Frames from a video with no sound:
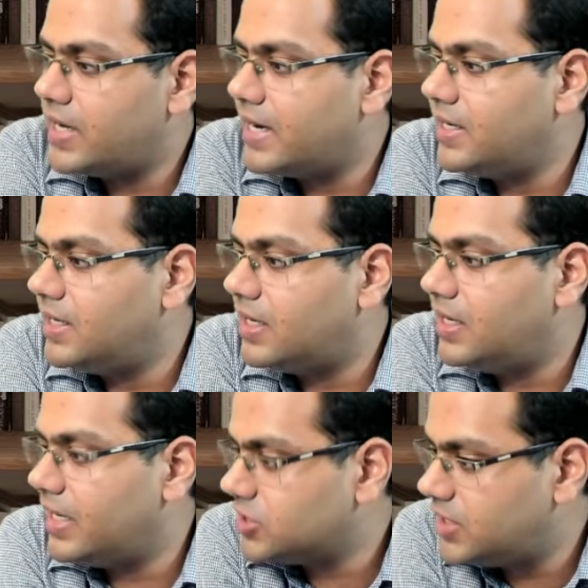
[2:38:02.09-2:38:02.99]
And
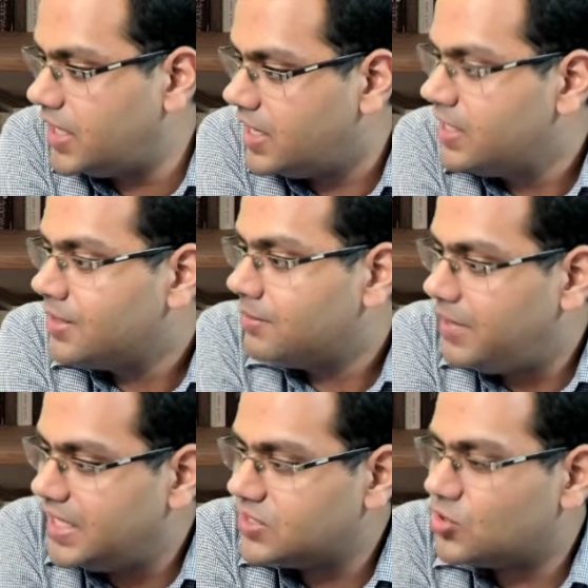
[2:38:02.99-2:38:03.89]
Lakshay,
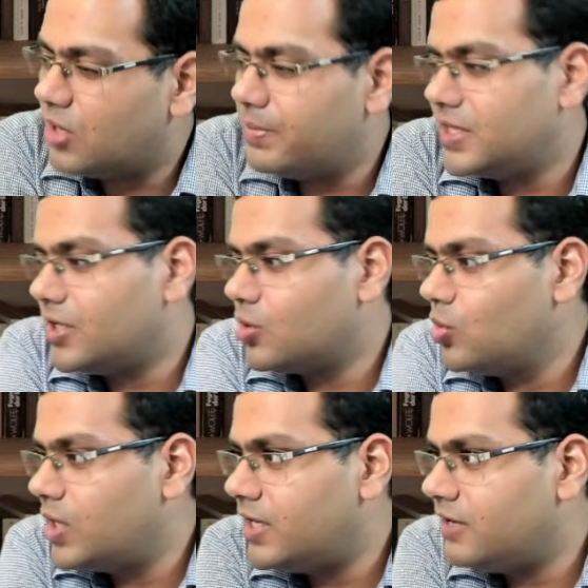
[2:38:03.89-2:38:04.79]
please drop in the
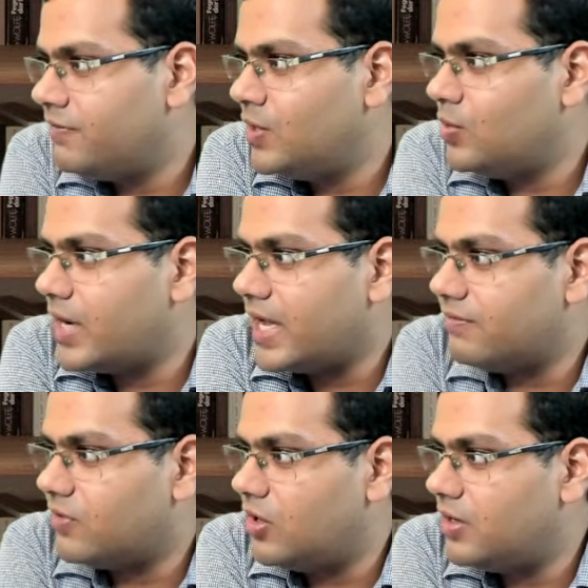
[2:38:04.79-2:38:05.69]
Google review. I
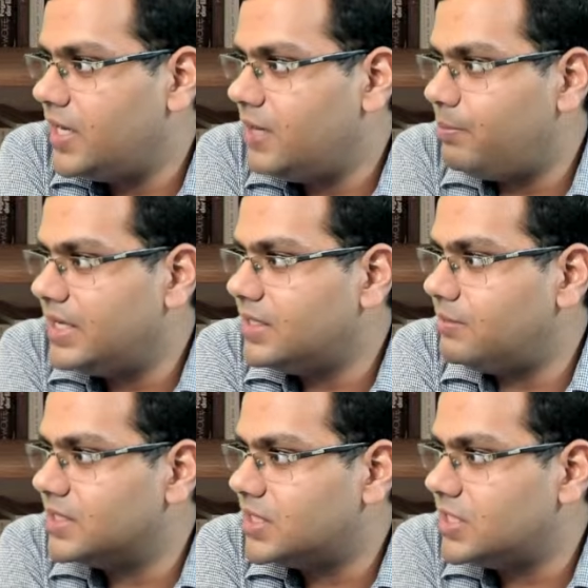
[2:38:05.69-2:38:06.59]
have already pinned the
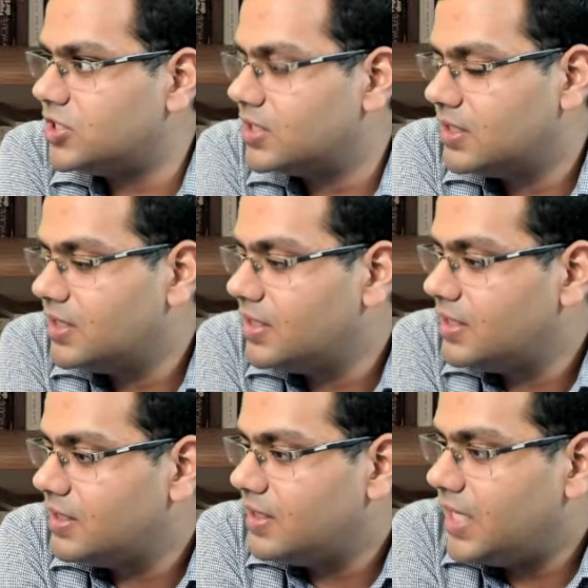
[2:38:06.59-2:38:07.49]
message.
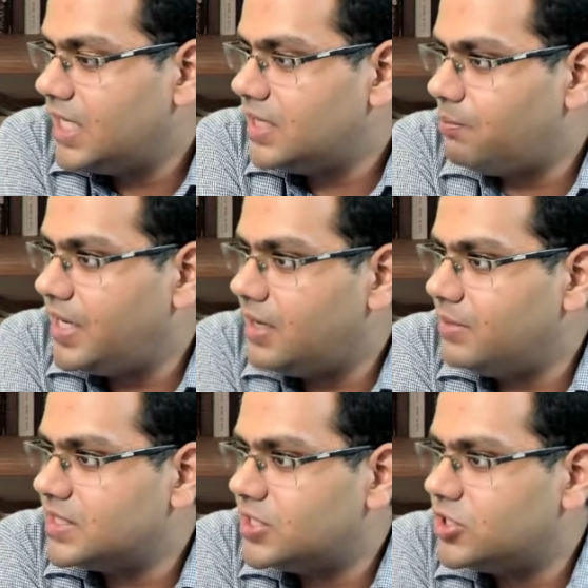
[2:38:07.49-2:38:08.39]
In the pinned
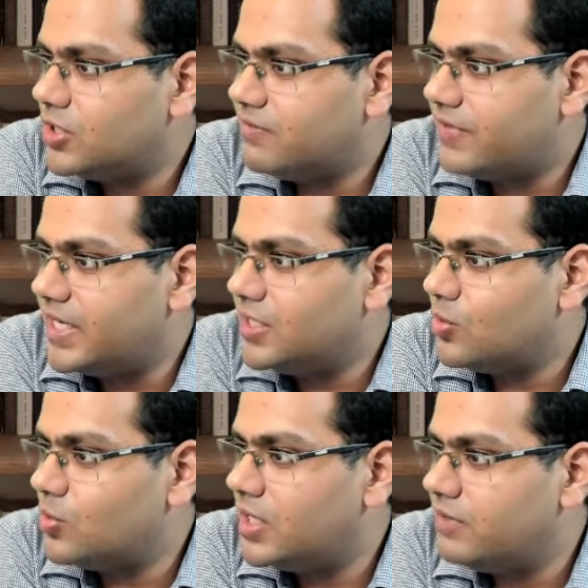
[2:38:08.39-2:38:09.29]
message, you can find the
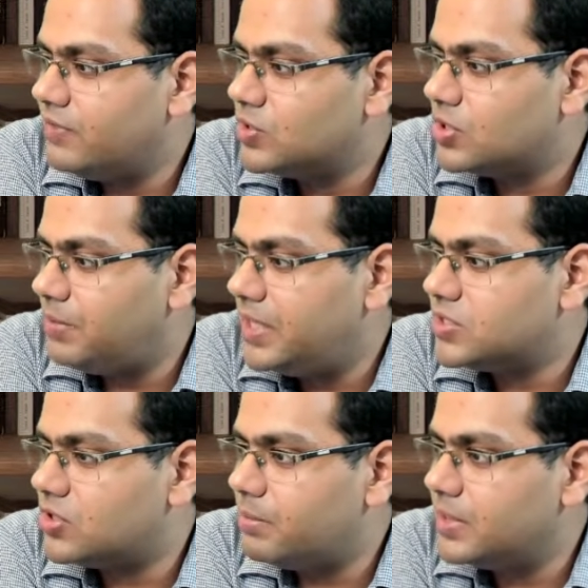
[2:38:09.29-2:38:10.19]
Google review. So please
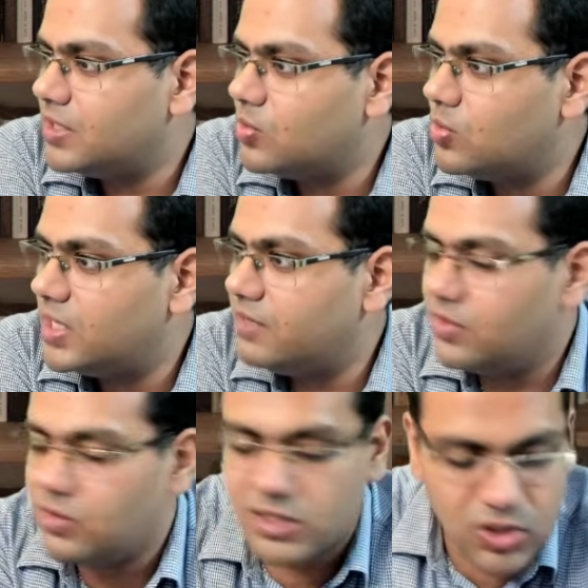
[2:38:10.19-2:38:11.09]
drop in the Google
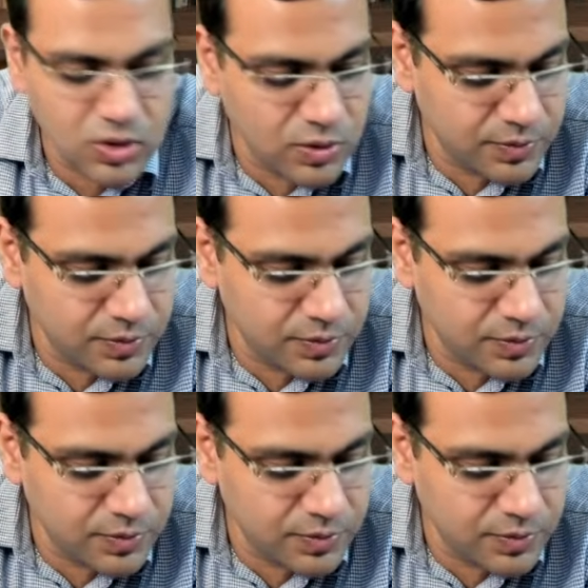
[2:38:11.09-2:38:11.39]
review also.